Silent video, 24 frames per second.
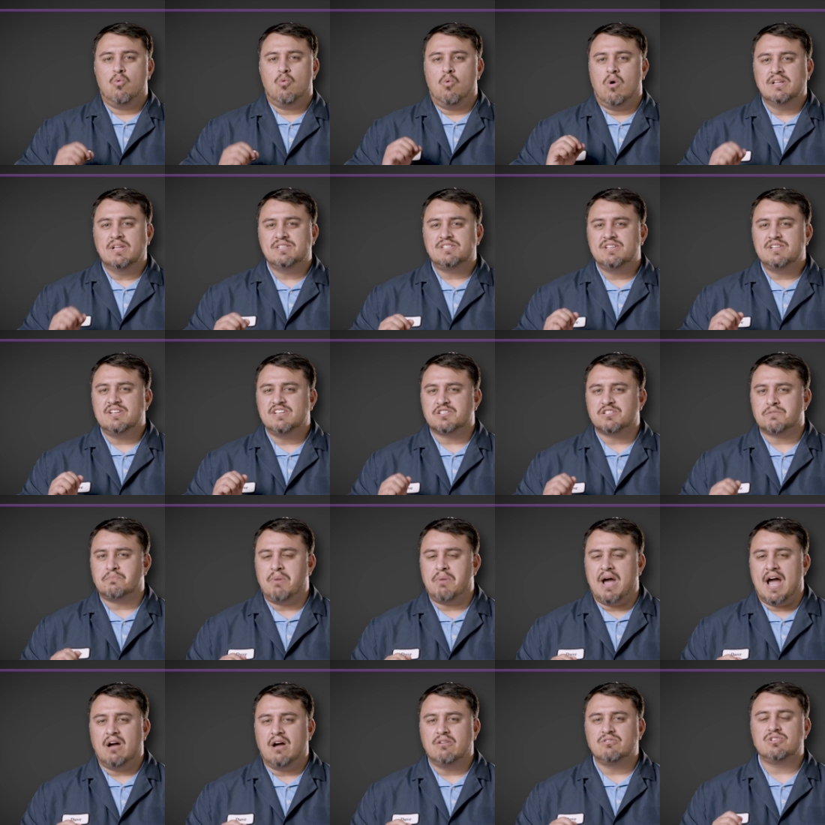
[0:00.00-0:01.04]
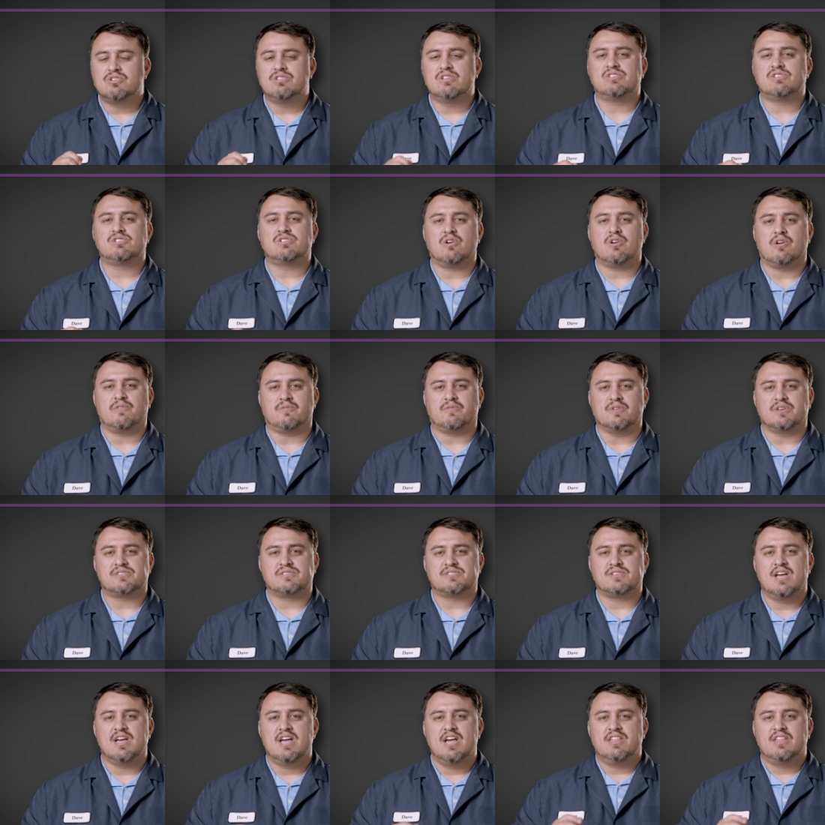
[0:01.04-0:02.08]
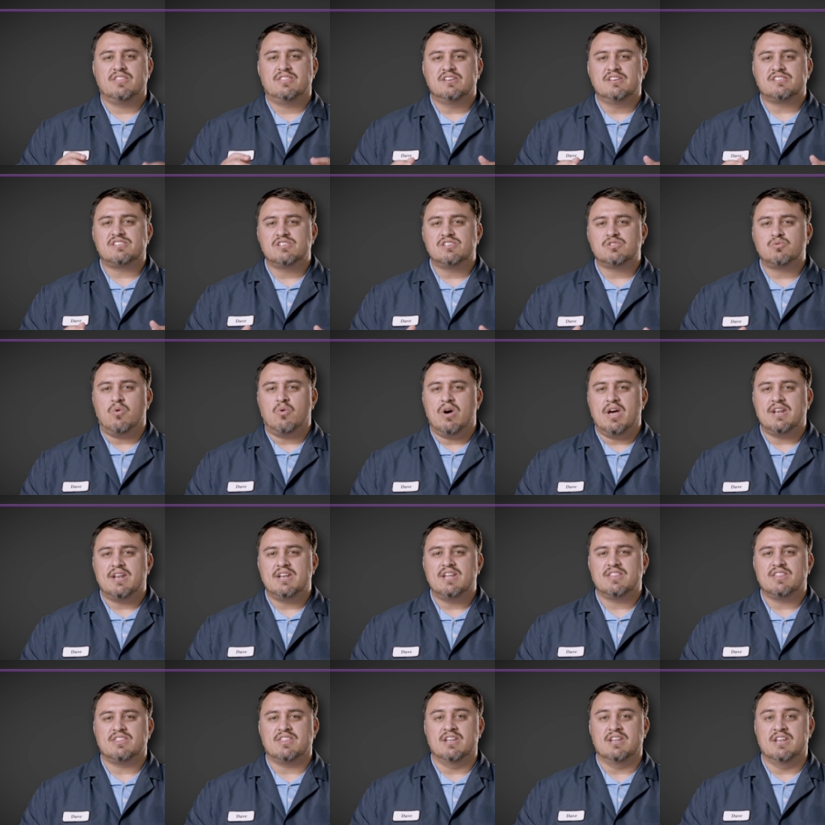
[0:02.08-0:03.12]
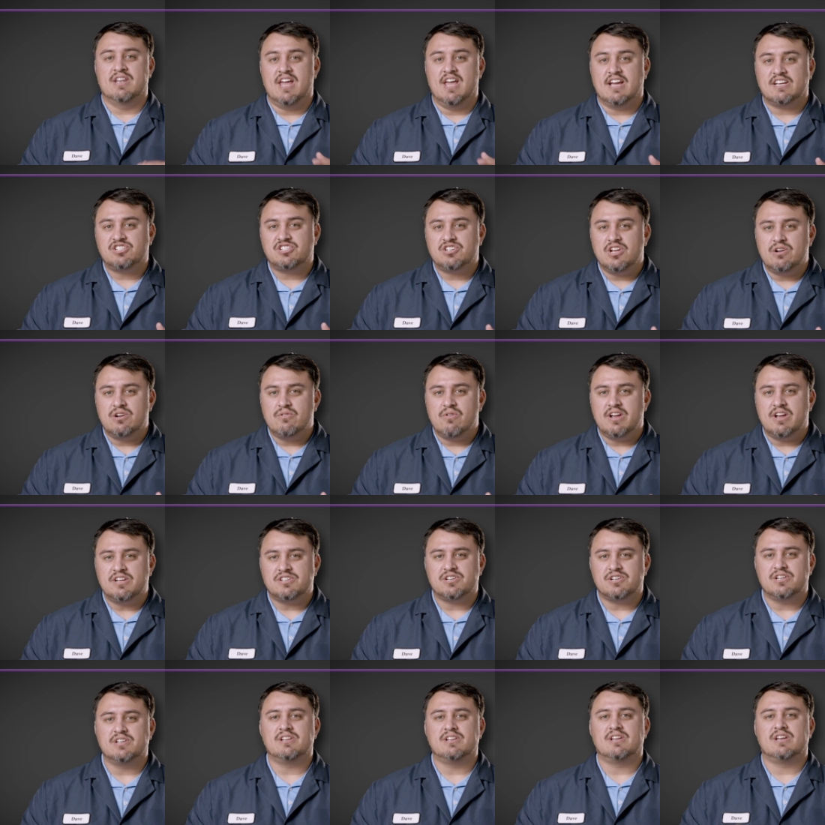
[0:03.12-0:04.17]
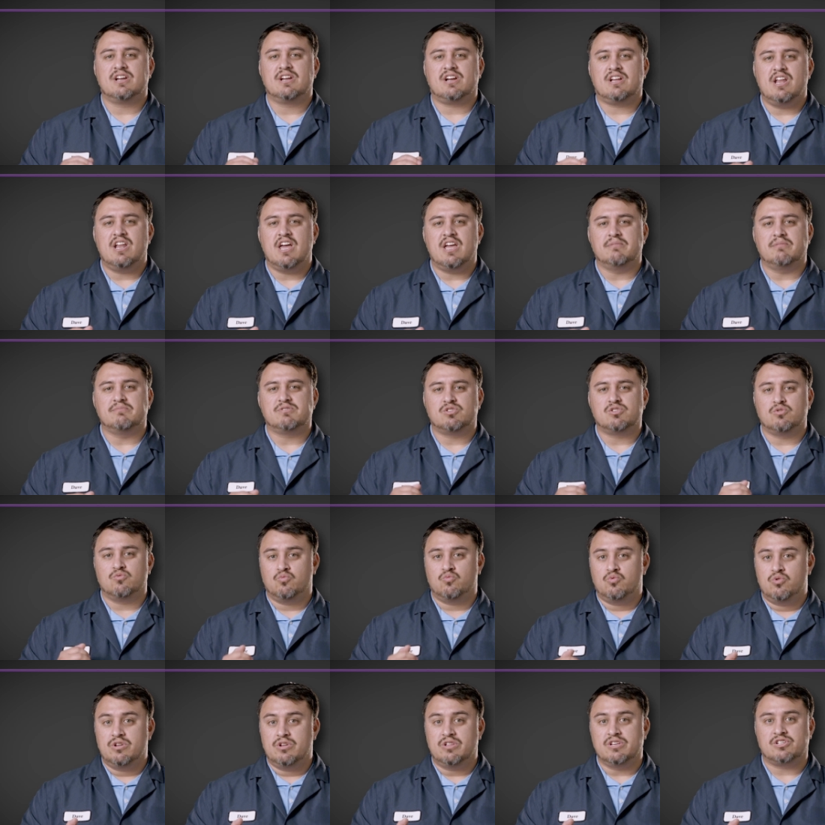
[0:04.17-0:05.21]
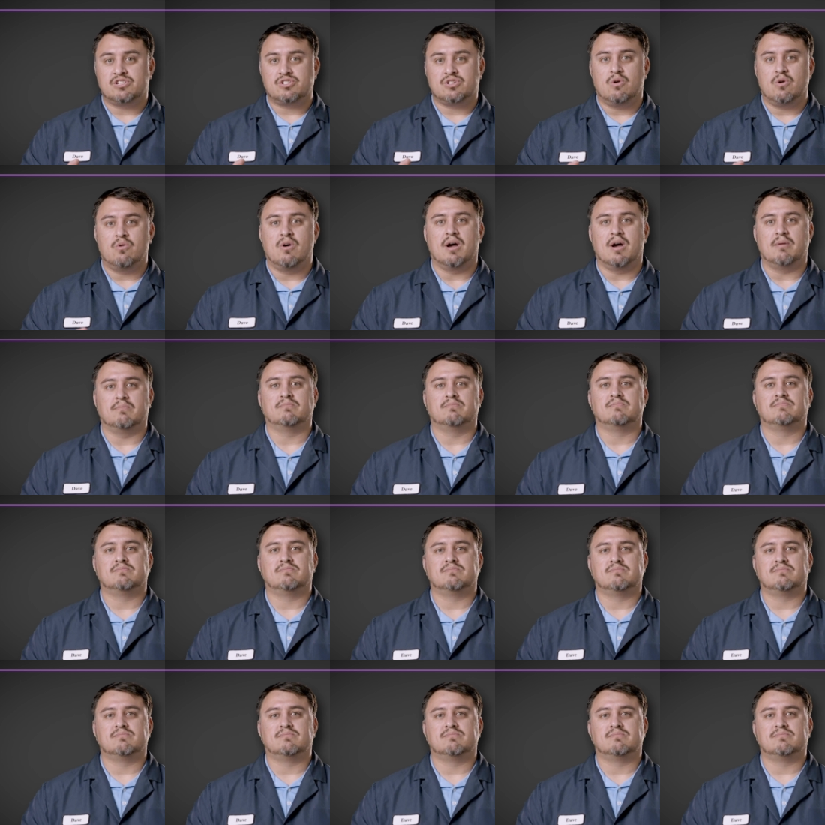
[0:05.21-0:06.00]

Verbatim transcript: Once it is bound to the surface, this is when the next generation claims really show up.